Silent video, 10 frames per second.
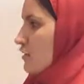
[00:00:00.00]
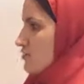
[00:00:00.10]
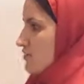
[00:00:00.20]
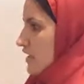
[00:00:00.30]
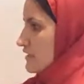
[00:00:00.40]

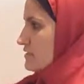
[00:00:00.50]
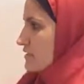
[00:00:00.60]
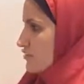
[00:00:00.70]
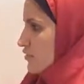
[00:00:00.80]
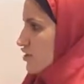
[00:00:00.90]
contrasts
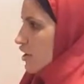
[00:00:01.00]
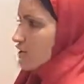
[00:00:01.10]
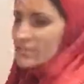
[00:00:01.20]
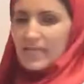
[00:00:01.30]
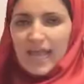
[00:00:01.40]
with
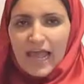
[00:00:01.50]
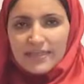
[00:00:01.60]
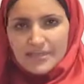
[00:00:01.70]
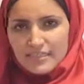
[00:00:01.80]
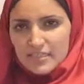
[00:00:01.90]
hers,
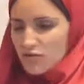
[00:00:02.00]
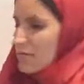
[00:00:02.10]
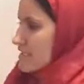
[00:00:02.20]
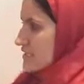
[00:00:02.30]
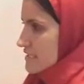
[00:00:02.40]
and that's the
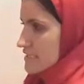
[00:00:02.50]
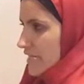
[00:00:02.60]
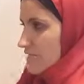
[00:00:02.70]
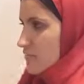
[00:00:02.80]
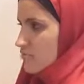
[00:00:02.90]
topic sentence
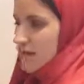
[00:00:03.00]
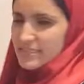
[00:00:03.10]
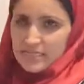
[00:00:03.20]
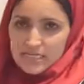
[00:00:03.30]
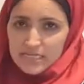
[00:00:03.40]
that
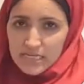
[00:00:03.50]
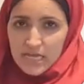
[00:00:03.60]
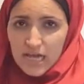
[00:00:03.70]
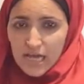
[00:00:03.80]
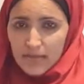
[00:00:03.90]
summarizes
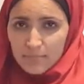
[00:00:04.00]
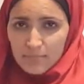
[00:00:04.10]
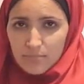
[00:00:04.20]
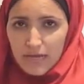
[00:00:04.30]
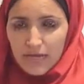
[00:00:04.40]

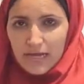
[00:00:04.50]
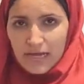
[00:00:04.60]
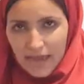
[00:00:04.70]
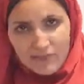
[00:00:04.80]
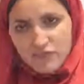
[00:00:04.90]

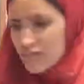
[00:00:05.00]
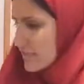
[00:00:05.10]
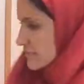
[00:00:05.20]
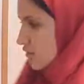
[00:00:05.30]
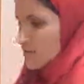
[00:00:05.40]
everything
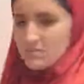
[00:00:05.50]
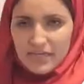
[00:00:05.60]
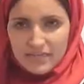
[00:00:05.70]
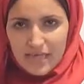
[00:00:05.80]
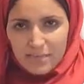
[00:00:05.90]
that's going to
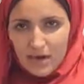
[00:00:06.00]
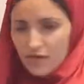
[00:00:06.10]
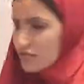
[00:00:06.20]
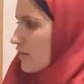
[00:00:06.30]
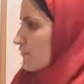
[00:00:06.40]
be in that
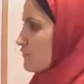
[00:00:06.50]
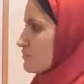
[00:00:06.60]
paragraph.